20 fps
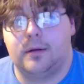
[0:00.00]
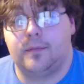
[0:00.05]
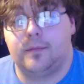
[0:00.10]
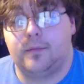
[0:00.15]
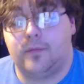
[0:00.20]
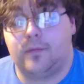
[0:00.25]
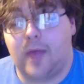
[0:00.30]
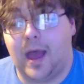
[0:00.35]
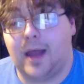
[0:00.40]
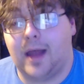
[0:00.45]

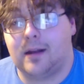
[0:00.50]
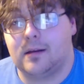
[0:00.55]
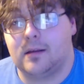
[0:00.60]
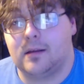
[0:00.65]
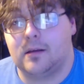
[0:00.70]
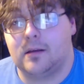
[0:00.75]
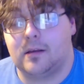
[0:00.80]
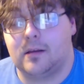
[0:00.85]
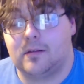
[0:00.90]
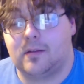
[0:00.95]
that
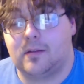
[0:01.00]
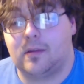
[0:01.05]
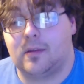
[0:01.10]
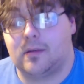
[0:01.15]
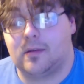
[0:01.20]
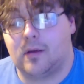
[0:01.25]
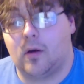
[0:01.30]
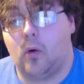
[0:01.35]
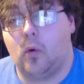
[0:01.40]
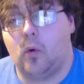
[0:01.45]
is
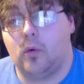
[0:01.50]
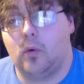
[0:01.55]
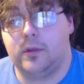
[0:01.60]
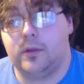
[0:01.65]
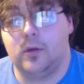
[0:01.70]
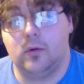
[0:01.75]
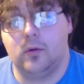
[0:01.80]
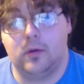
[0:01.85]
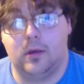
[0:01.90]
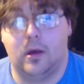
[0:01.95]
the old
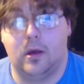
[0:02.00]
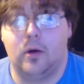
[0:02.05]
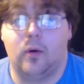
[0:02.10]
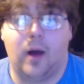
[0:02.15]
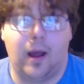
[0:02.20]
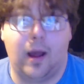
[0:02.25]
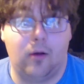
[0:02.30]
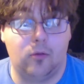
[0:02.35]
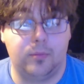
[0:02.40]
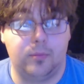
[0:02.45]

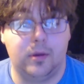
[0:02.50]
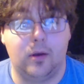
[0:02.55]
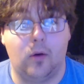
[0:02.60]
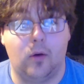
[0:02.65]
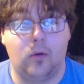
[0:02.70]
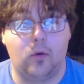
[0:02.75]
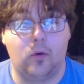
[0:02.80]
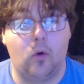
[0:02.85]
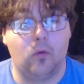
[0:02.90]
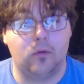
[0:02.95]
YuGiOh I will be
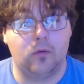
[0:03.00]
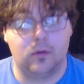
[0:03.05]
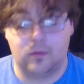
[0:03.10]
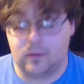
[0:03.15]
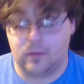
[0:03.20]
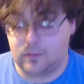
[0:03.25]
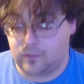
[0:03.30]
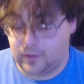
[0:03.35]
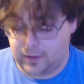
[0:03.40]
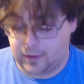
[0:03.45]
going over
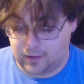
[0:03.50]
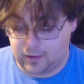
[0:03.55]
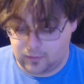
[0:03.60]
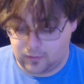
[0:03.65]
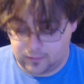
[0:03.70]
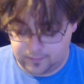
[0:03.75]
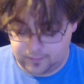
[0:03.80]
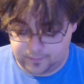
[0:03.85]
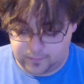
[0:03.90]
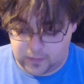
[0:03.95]
in this
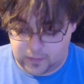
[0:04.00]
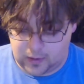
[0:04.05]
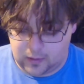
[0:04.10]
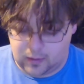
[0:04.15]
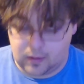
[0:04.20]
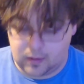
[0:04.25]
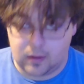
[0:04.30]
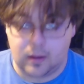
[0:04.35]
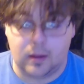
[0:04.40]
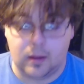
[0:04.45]
video.
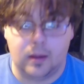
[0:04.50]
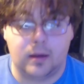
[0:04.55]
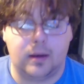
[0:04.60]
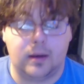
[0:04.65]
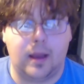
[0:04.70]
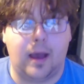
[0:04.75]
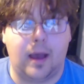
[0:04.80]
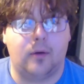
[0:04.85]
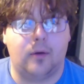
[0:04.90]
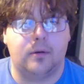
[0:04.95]

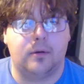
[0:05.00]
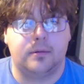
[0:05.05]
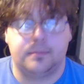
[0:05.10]
Now,